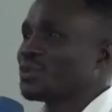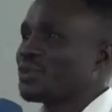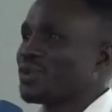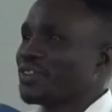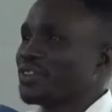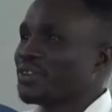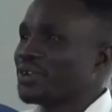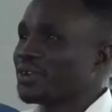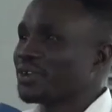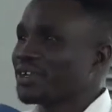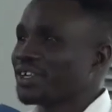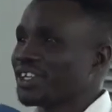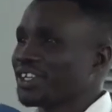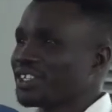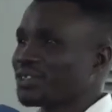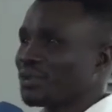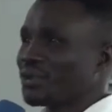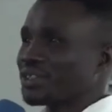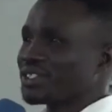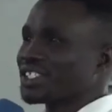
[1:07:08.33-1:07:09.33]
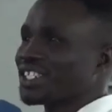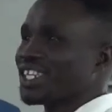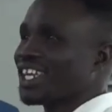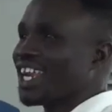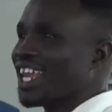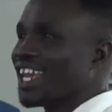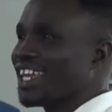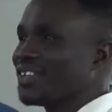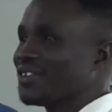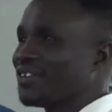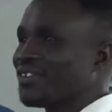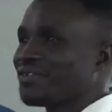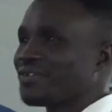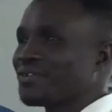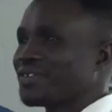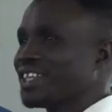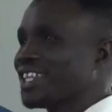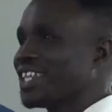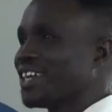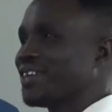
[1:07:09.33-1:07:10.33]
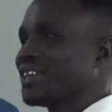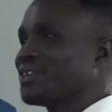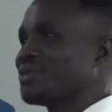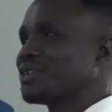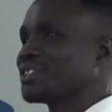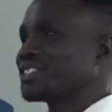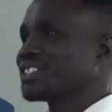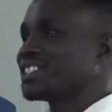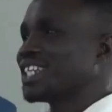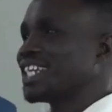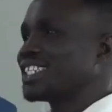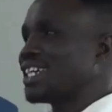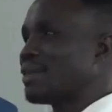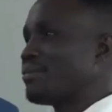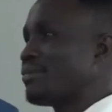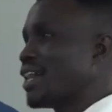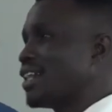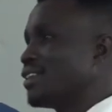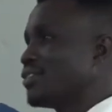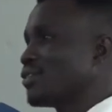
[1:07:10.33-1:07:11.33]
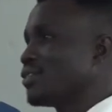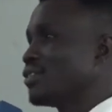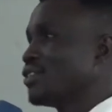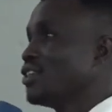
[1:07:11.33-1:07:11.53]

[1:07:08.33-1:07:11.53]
with you, it was in line of, the other one was data bundle.